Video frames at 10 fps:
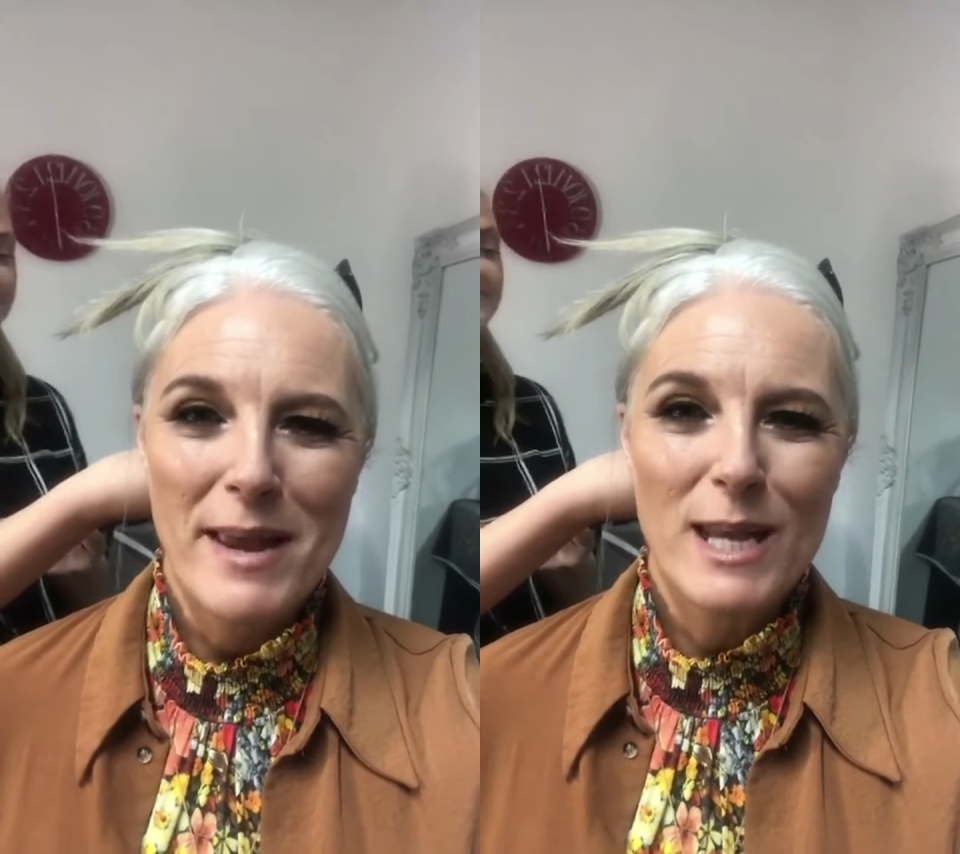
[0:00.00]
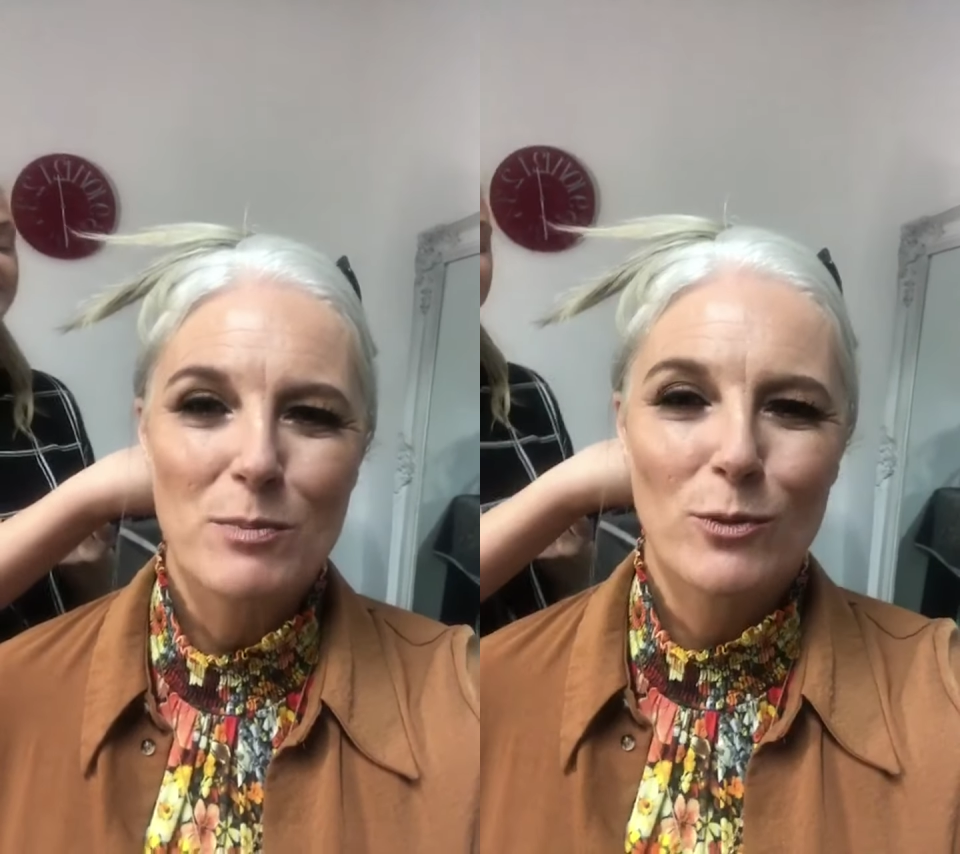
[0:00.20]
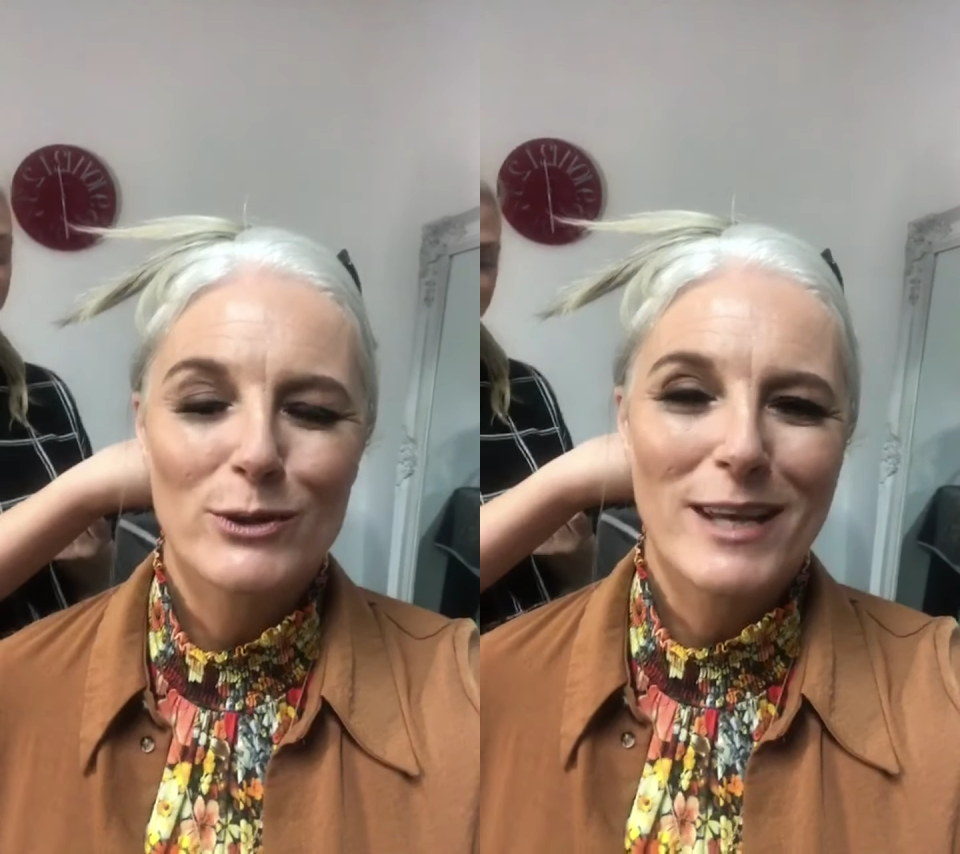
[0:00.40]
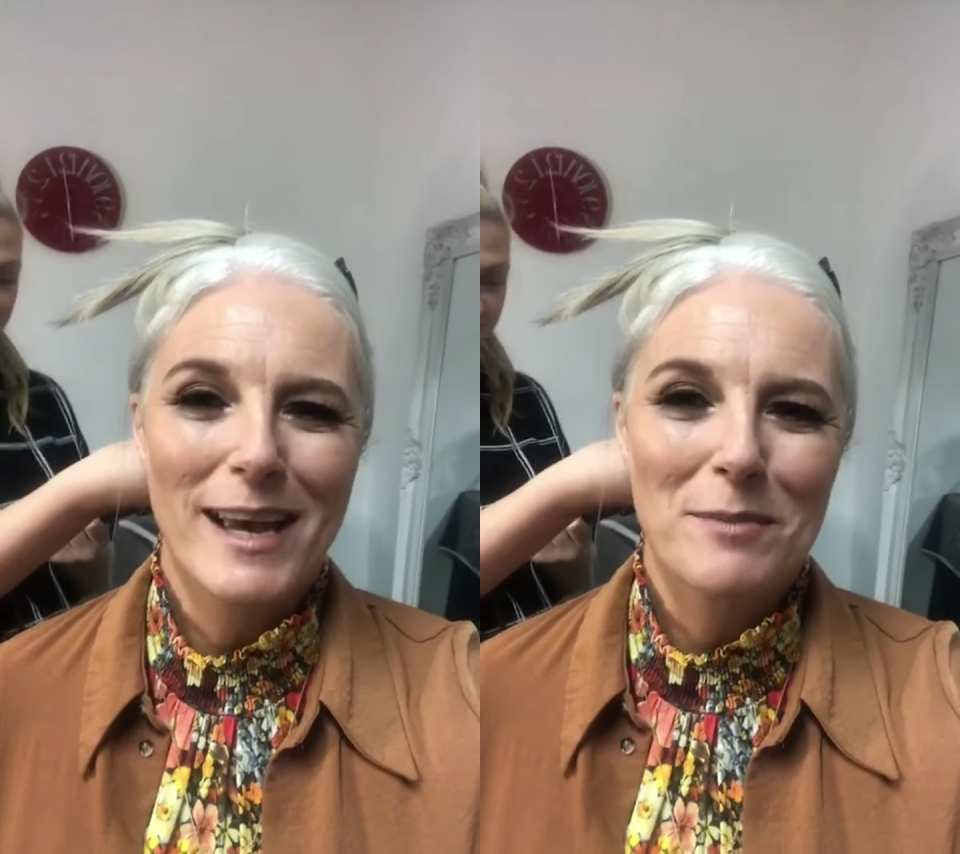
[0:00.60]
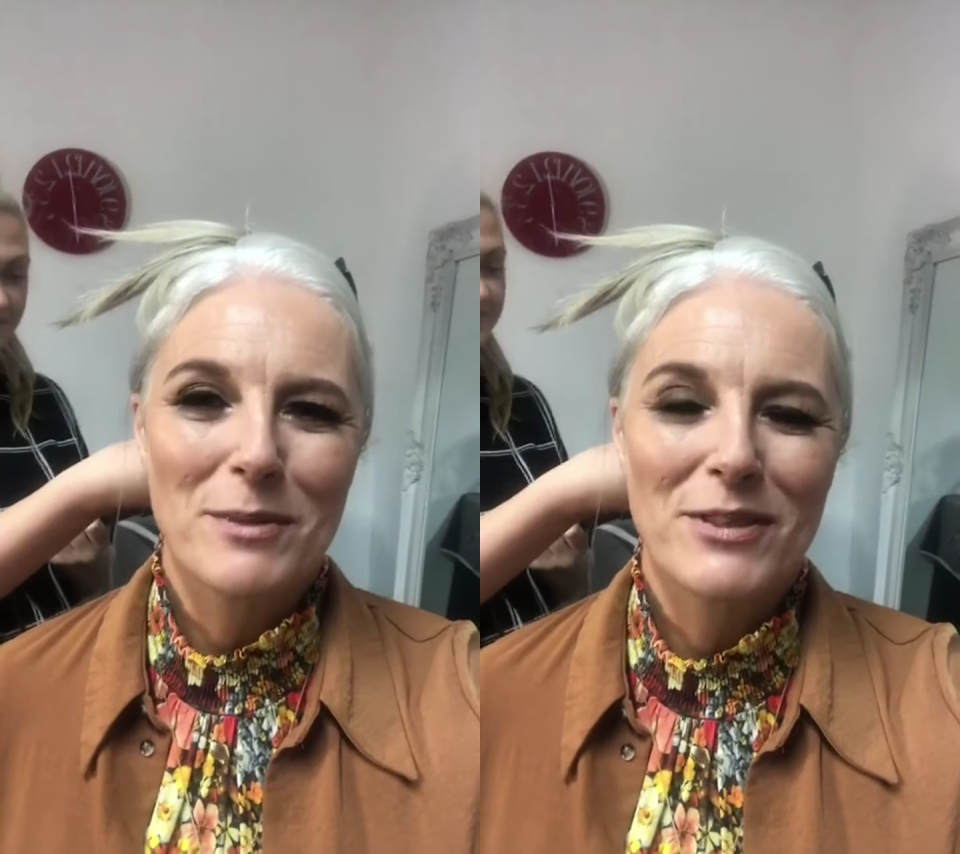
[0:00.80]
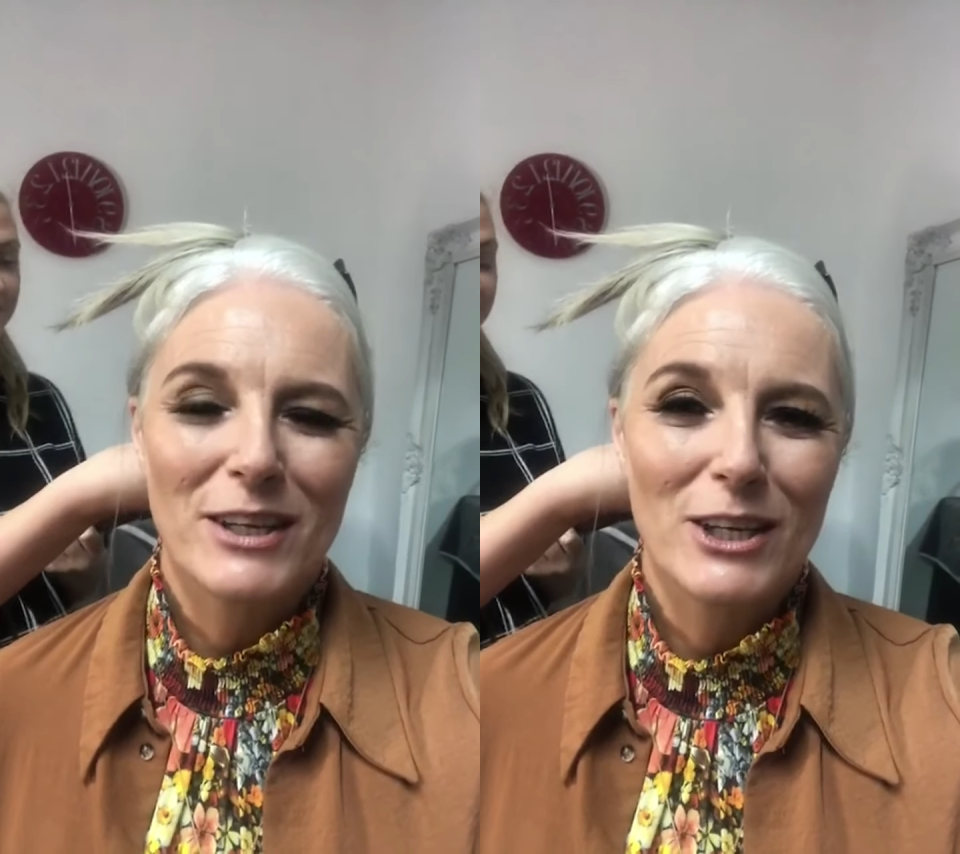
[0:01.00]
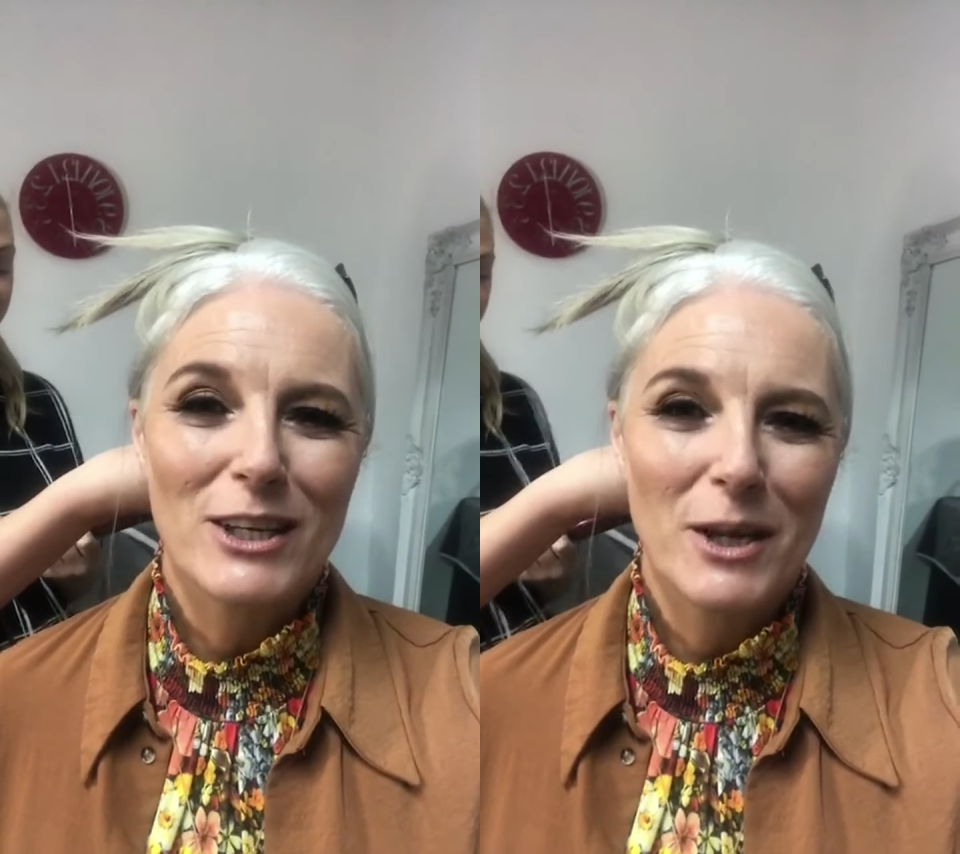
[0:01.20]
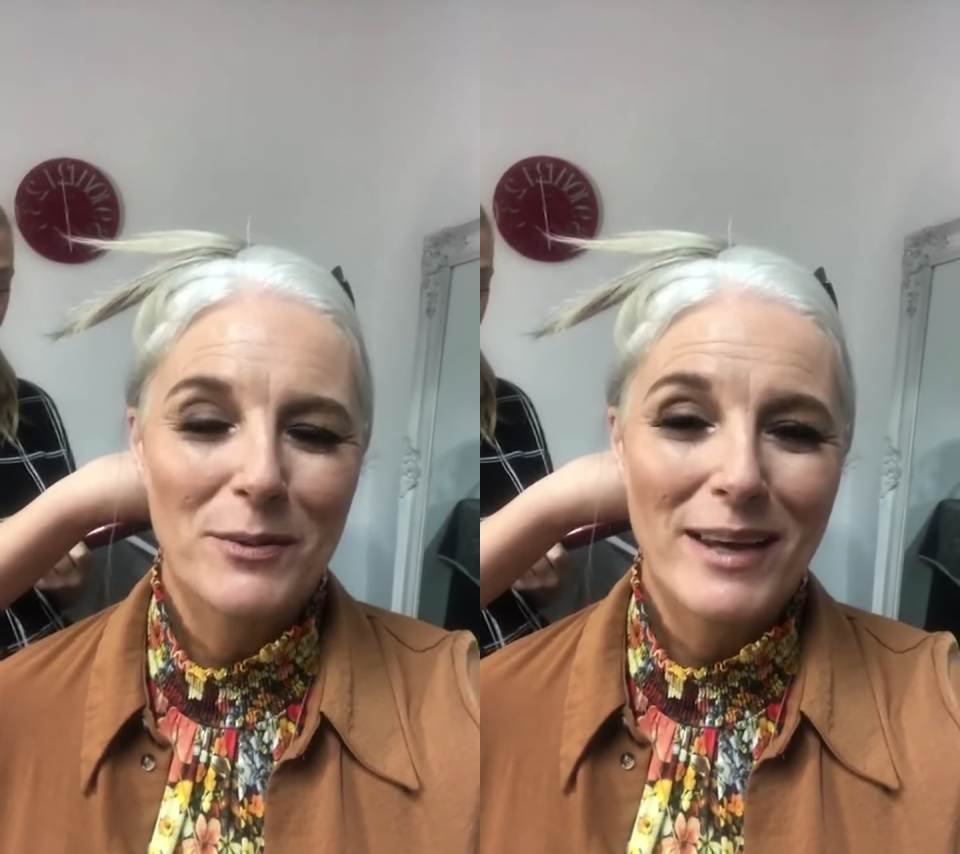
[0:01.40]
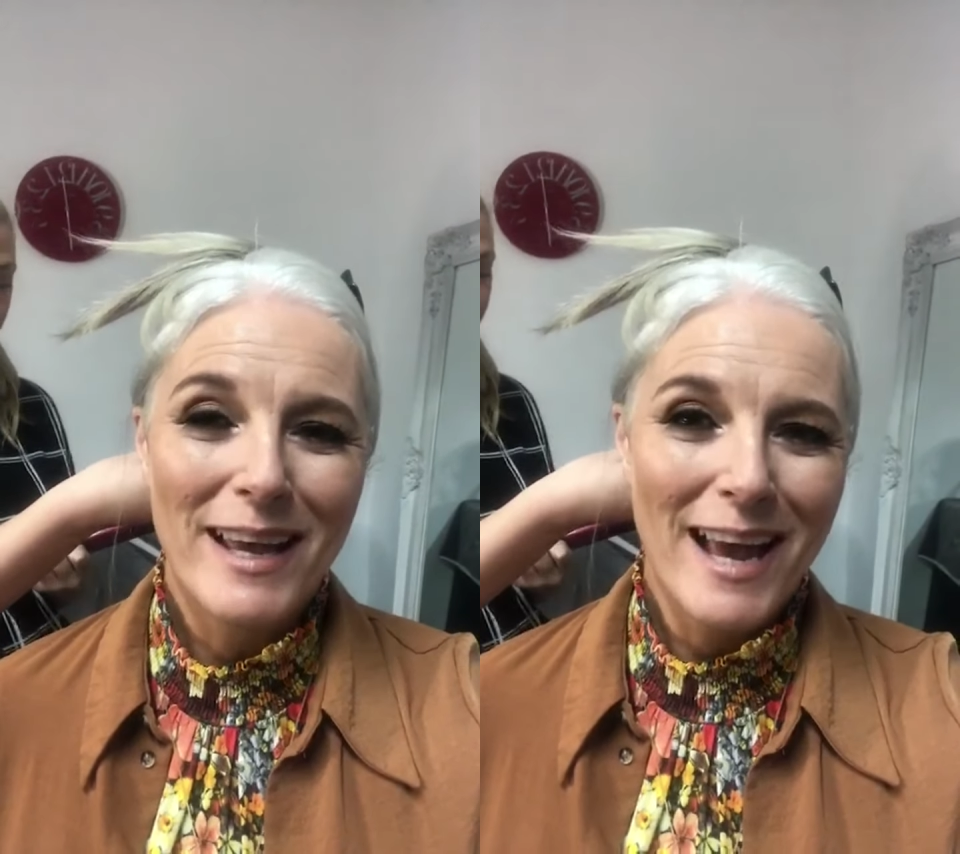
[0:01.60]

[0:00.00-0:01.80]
makeup all the time, and that, you know,